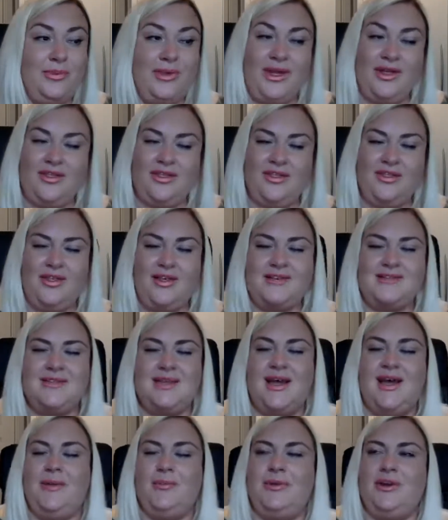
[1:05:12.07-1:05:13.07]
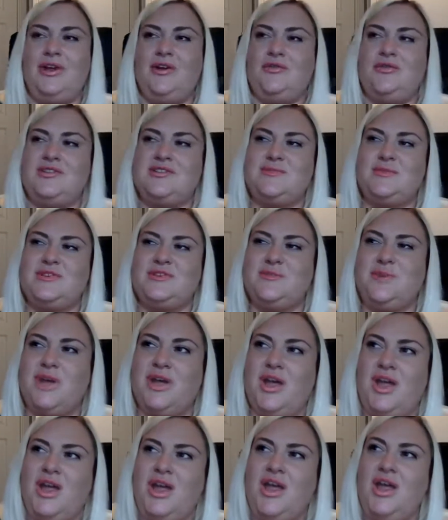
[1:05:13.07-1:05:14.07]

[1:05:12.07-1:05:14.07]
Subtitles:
be other things that happen in Christmas, but,